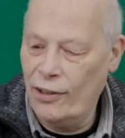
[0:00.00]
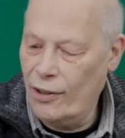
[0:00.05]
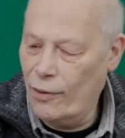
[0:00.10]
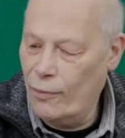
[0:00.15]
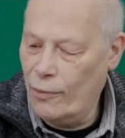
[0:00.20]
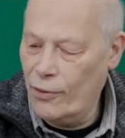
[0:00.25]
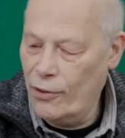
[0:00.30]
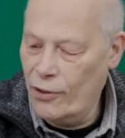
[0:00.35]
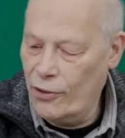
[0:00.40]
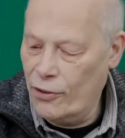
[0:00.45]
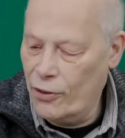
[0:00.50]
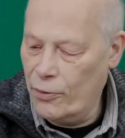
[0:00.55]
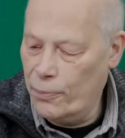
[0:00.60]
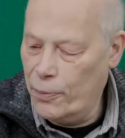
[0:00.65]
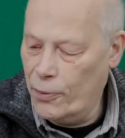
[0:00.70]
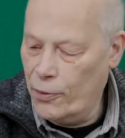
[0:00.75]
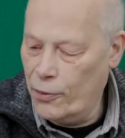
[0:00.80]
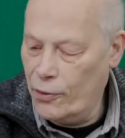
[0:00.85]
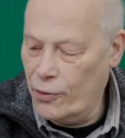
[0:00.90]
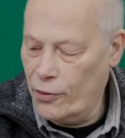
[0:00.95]
I want the
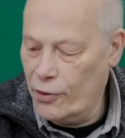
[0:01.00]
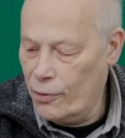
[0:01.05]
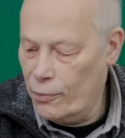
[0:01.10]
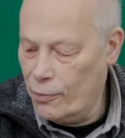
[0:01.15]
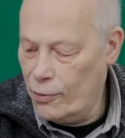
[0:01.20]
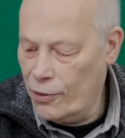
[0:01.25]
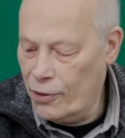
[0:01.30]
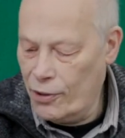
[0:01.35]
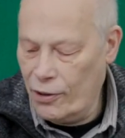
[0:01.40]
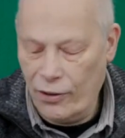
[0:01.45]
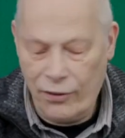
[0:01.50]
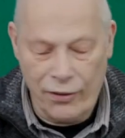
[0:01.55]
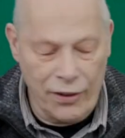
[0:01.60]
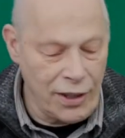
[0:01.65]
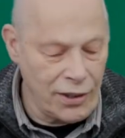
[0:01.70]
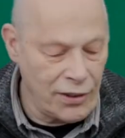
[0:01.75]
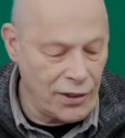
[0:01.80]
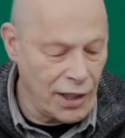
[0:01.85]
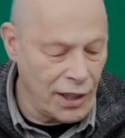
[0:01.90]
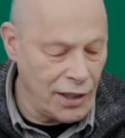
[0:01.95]
support, I want it on
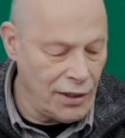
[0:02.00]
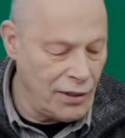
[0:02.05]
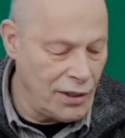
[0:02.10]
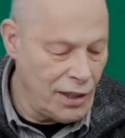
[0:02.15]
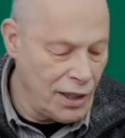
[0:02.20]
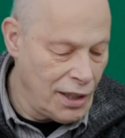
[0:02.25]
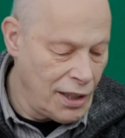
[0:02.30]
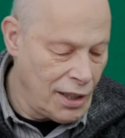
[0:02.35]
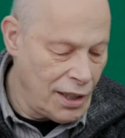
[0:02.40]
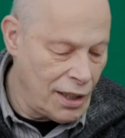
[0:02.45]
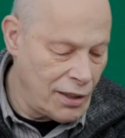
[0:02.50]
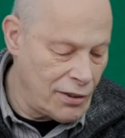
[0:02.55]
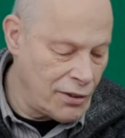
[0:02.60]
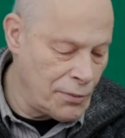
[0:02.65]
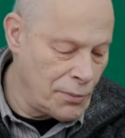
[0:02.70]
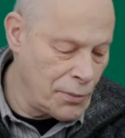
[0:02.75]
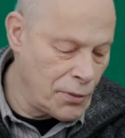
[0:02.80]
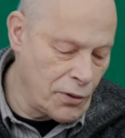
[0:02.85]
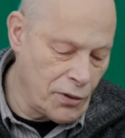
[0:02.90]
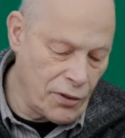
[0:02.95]
this end,
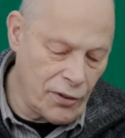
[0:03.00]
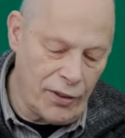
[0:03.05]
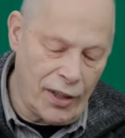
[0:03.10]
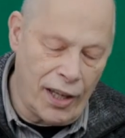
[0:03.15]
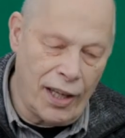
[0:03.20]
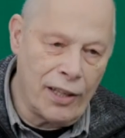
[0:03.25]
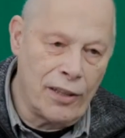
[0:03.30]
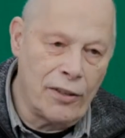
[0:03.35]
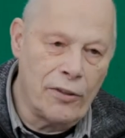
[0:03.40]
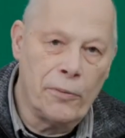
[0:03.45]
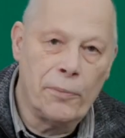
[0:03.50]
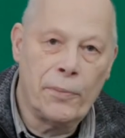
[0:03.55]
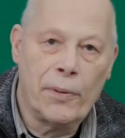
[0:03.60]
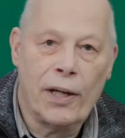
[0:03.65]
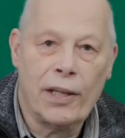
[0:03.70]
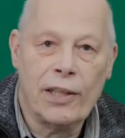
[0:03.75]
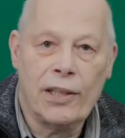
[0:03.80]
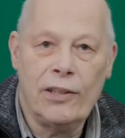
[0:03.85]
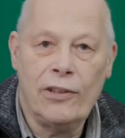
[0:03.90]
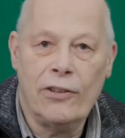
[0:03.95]
some sort of angle
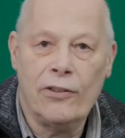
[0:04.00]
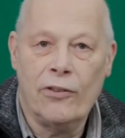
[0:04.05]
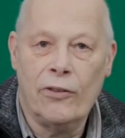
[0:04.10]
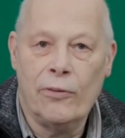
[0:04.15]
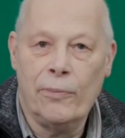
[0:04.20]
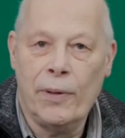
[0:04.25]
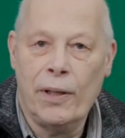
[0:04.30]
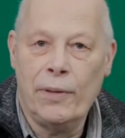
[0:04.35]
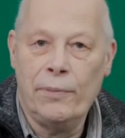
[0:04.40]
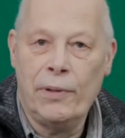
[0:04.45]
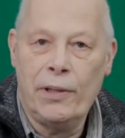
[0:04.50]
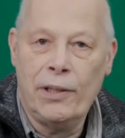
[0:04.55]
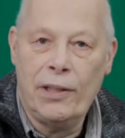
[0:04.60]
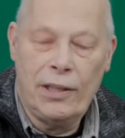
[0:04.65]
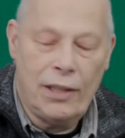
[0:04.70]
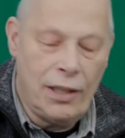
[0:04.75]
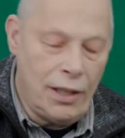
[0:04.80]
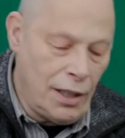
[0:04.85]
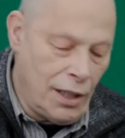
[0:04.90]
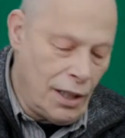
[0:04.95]
bracket, or maybe
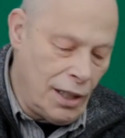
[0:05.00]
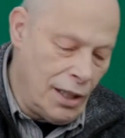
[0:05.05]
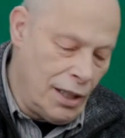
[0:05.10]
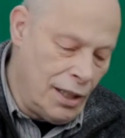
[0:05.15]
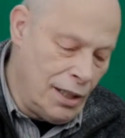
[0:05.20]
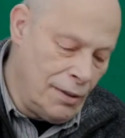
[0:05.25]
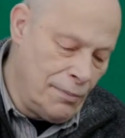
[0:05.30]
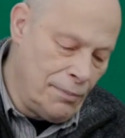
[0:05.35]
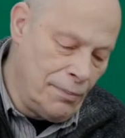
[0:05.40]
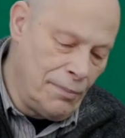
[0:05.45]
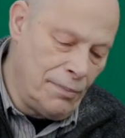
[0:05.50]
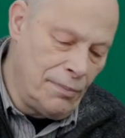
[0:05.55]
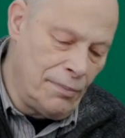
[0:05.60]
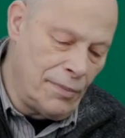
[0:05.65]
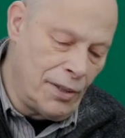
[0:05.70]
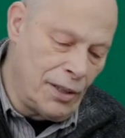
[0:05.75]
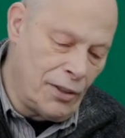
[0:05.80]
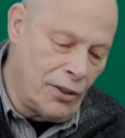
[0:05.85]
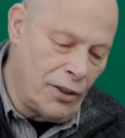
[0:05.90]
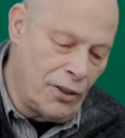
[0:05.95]

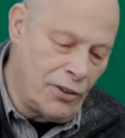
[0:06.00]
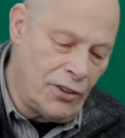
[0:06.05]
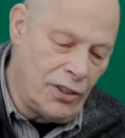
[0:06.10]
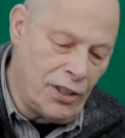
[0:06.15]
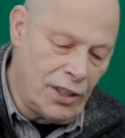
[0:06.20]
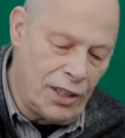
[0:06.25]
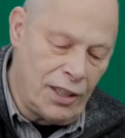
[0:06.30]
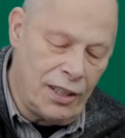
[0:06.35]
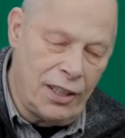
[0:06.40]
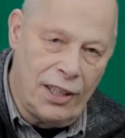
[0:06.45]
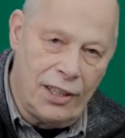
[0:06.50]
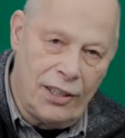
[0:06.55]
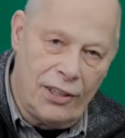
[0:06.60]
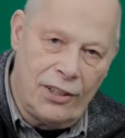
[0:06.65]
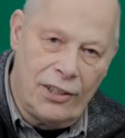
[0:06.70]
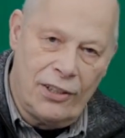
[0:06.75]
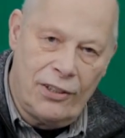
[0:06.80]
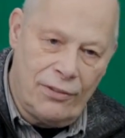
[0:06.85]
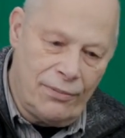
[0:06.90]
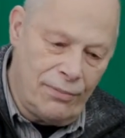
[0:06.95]
an
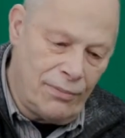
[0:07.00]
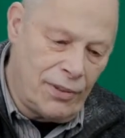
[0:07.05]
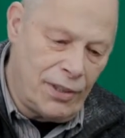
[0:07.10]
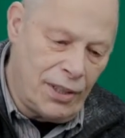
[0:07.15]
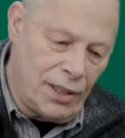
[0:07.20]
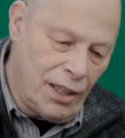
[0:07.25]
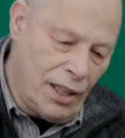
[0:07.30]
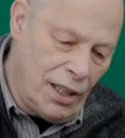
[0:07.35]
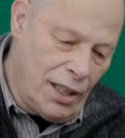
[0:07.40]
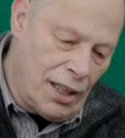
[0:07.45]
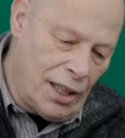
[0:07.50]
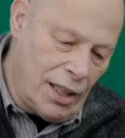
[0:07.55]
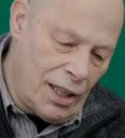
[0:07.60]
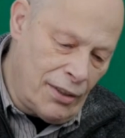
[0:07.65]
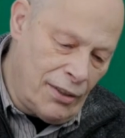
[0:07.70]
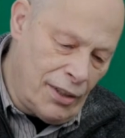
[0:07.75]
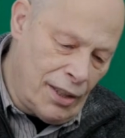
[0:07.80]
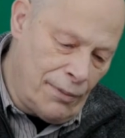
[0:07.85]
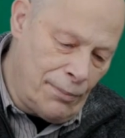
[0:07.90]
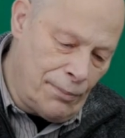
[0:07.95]
articulated thing,
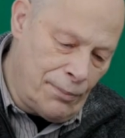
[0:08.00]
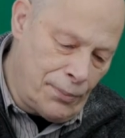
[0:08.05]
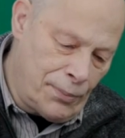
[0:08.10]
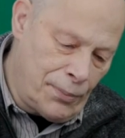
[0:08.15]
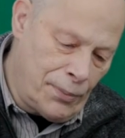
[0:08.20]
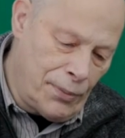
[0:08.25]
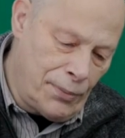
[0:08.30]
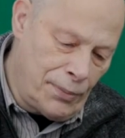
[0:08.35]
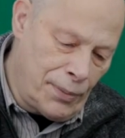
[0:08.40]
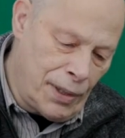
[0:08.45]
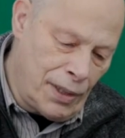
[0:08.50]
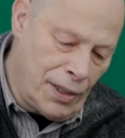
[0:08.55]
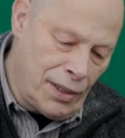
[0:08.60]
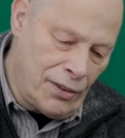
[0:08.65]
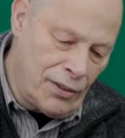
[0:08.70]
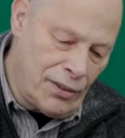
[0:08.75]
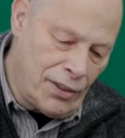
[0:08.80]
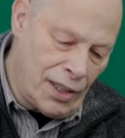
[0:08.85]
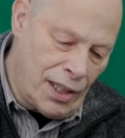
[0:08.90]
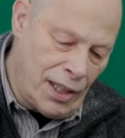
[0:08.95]
and then bring
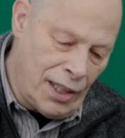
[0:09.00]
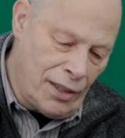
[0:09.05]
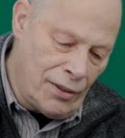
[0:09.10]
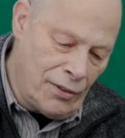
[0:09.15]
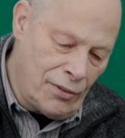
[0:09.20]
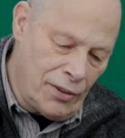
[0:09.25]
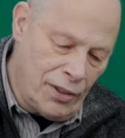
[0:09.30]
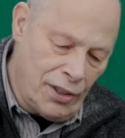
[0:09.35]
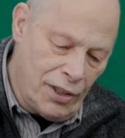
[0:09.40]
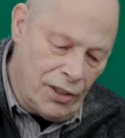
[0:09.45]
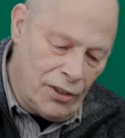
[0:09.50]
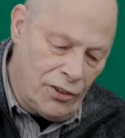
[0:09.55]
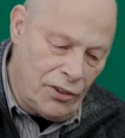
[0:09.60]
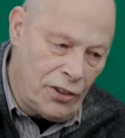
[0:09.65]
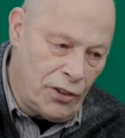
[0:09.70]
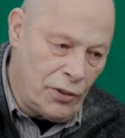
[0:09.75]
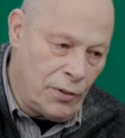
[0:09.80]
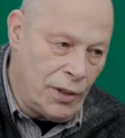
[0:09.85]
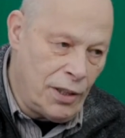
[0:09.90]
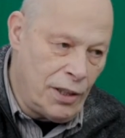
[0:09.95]
this down
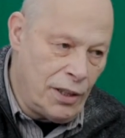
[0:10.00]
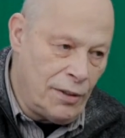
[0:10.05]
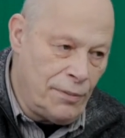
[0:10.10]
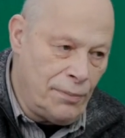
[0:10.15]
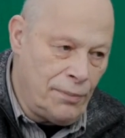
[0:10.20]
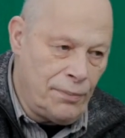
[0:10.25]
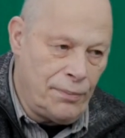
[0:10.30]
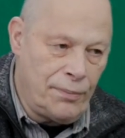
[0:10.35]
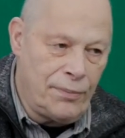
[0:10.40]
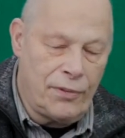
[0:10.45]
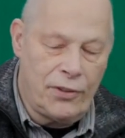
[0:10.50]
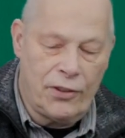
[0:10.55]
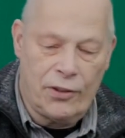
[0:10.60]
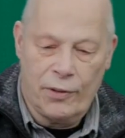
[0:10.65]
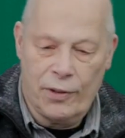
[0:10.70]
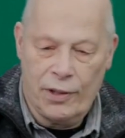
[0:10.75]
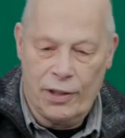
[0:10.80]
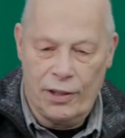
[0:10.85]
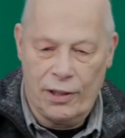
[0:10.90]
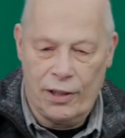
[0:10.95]
to
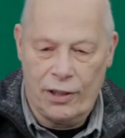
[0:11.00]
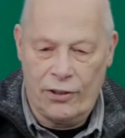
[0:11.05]
a